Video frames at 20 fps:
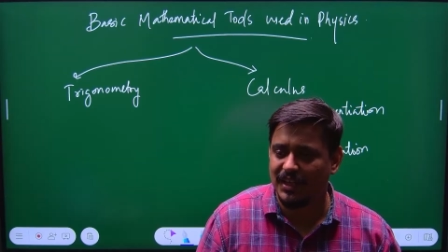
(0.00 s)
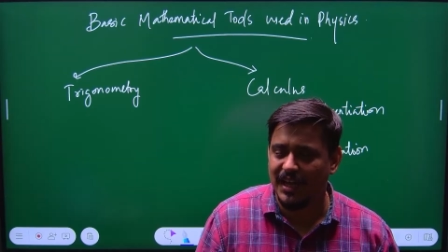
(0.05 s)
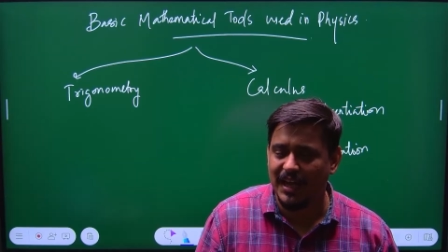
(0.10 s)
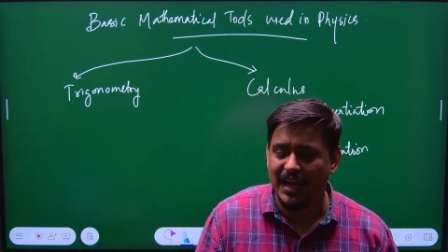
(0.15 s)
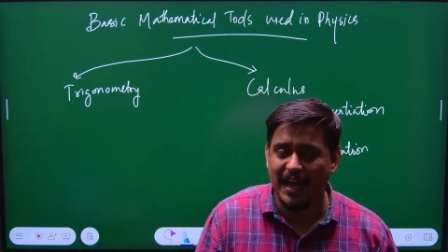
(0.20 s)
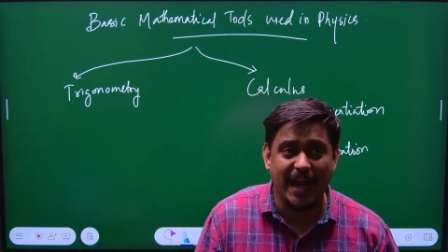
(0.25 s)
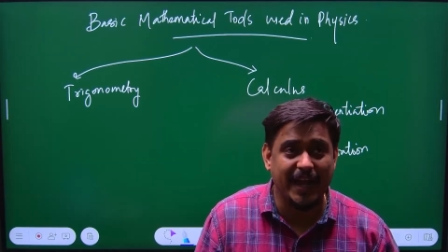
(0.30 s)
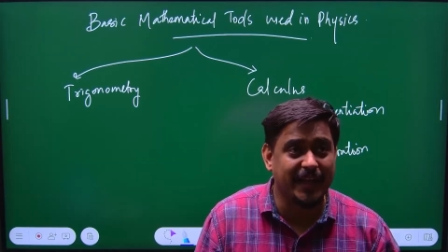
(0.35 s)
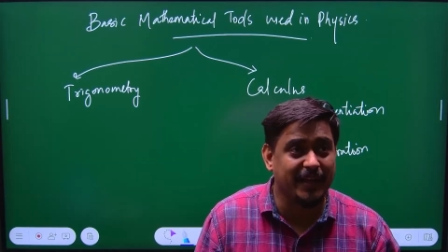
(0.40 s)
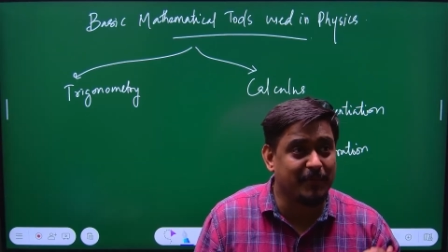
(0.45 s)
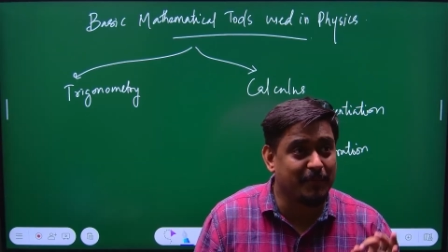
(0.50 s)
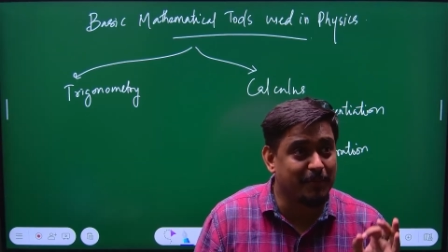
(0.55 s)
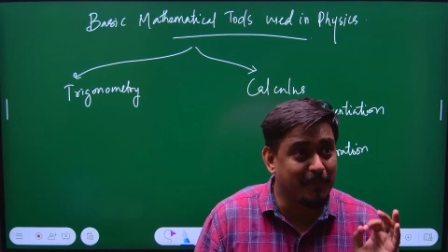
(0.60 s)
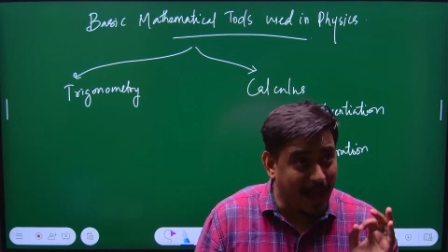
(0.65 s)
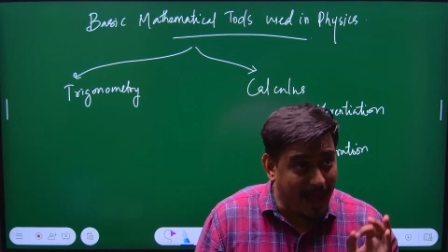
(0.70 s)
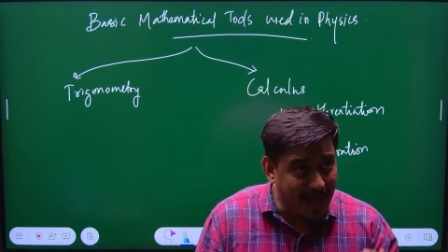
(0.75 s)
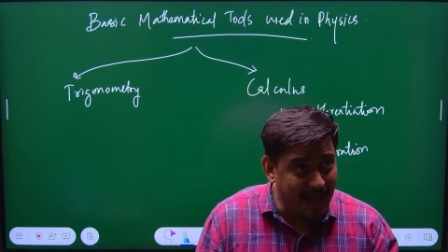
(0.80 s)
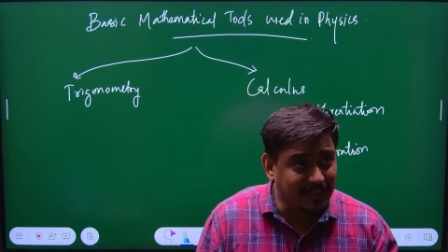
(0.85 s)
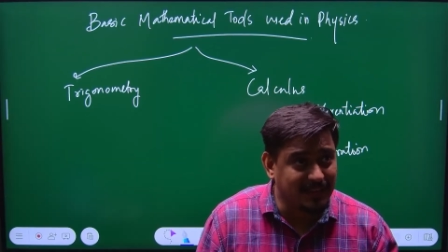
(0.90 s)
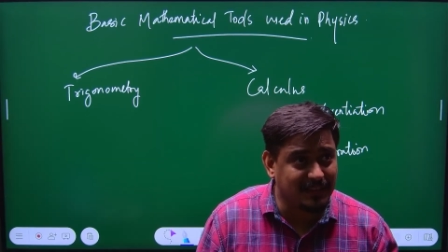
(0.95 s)
And in
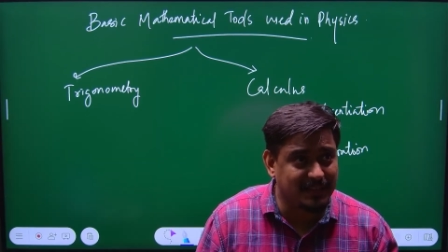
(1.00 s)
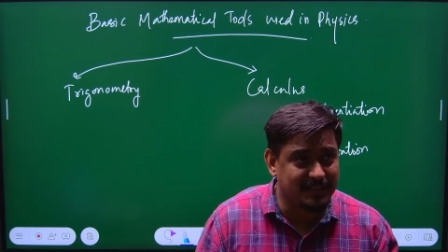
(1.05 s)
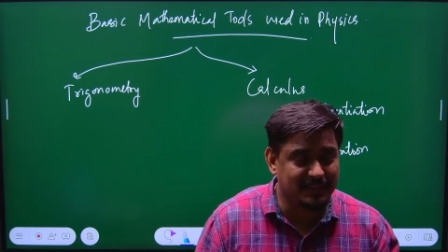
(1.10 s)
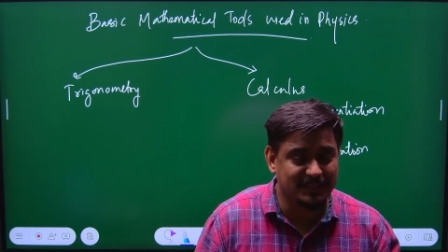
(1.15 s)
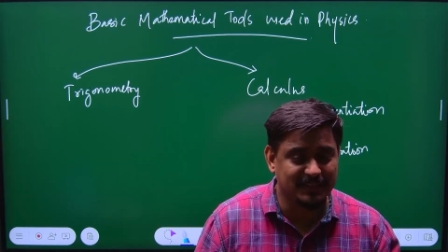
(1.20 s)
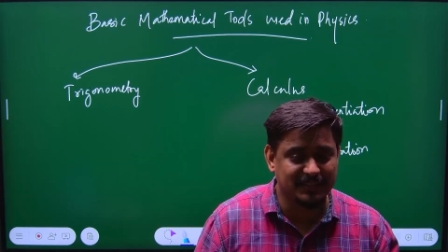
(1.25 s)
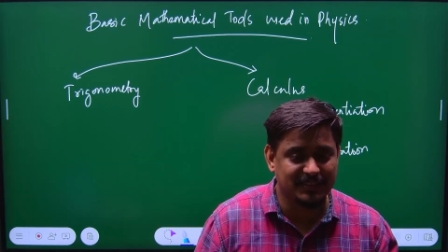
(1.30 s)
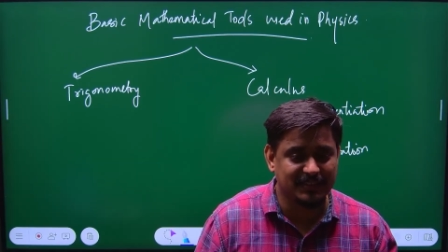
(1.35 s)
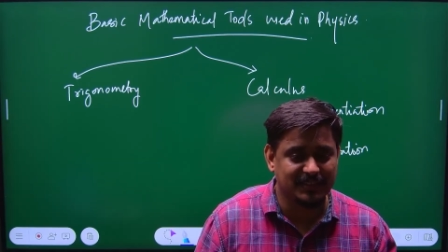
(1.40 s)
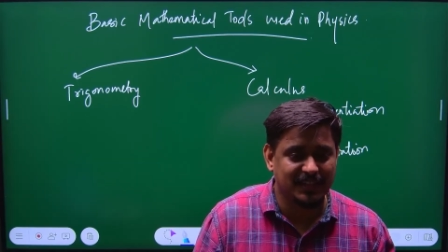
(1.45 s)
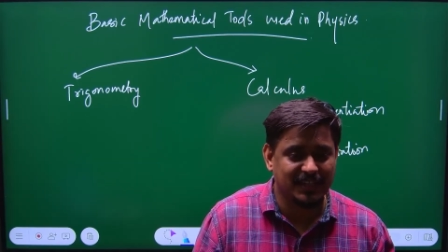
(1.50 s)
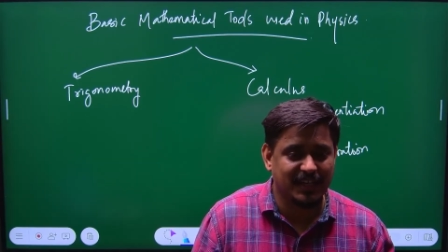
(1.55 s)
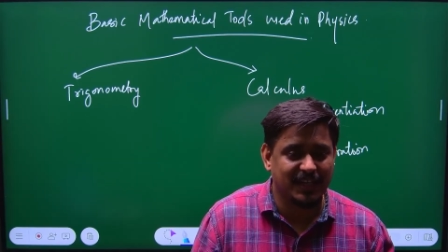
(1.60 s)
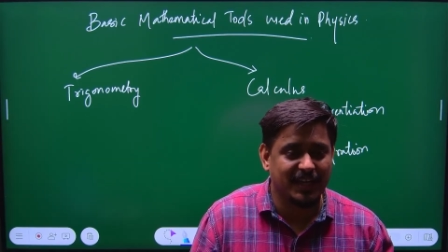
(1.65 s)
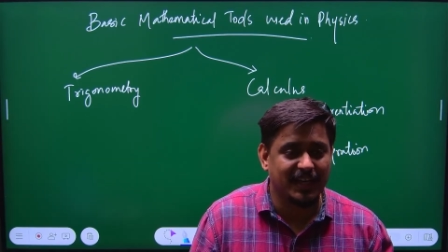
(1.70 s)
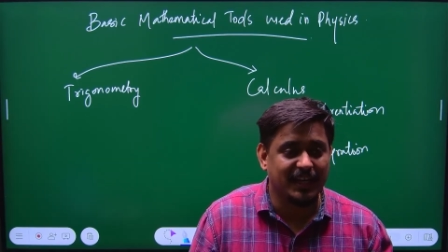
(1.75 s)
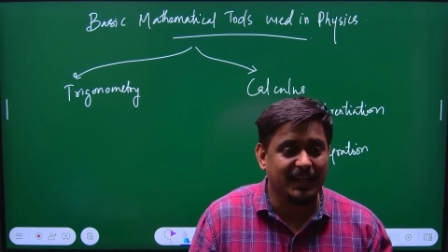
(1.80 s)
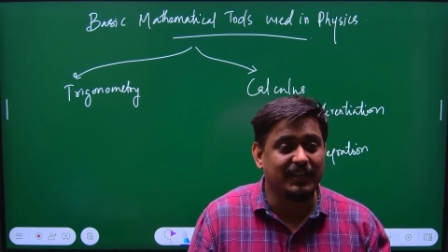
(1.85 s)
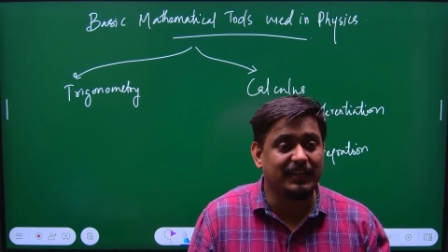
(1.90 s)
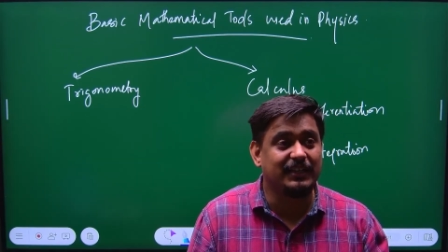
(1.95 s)
math,
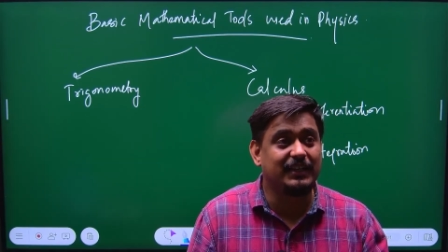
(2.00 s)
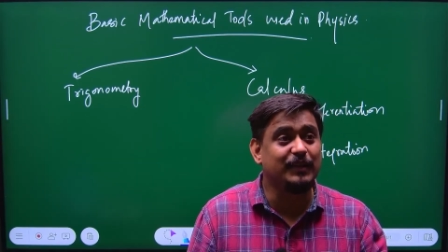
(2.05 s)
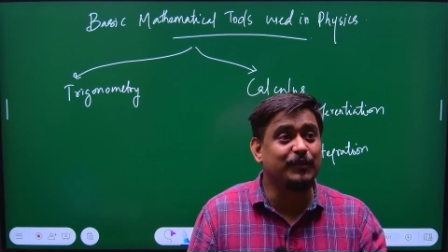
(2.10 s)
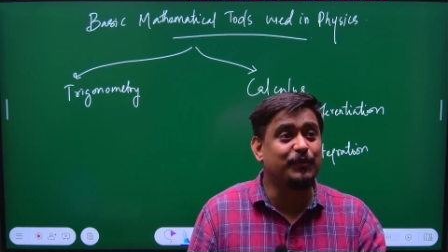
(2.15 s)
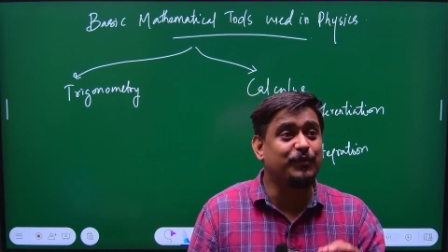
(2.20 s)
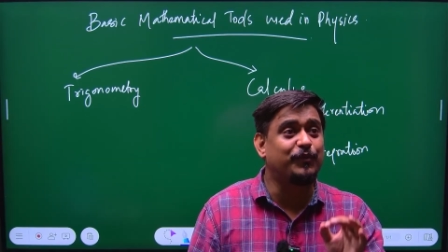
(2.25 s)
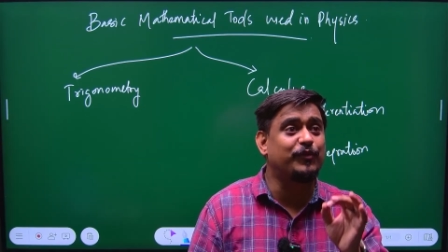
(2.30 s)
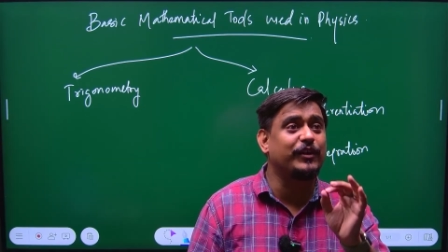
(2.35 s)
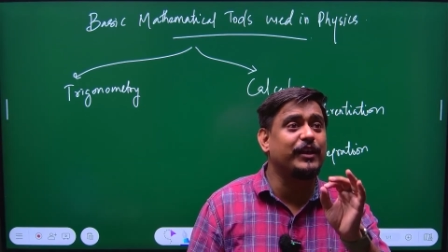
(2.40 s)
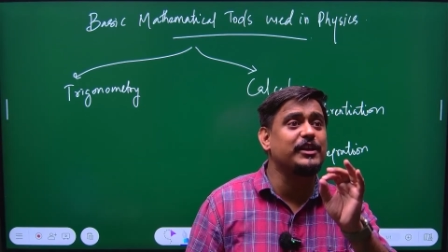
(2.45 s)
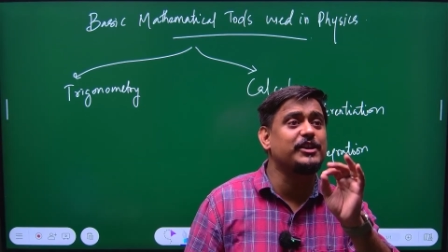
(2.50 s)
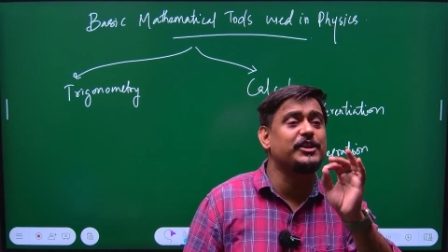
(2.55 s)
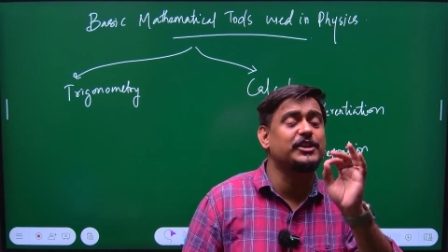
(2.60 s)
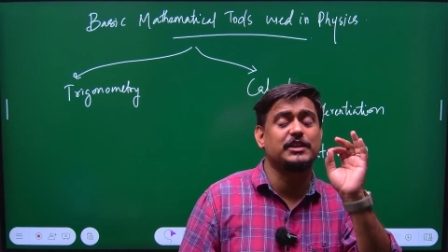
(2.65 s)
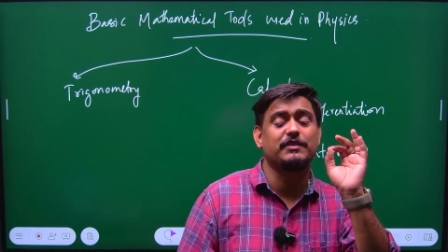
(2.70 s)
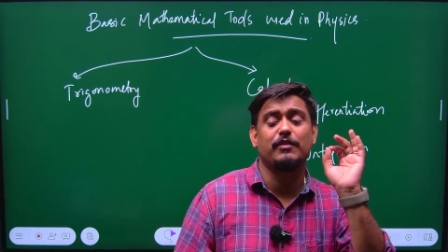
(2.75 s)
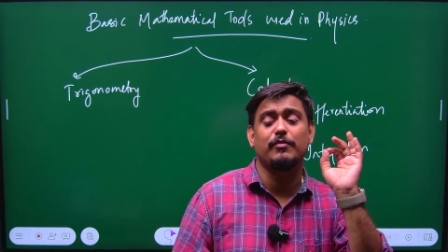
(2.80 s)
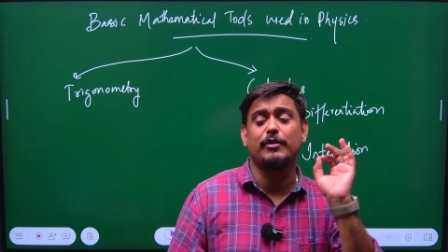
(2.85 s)
differentiation will be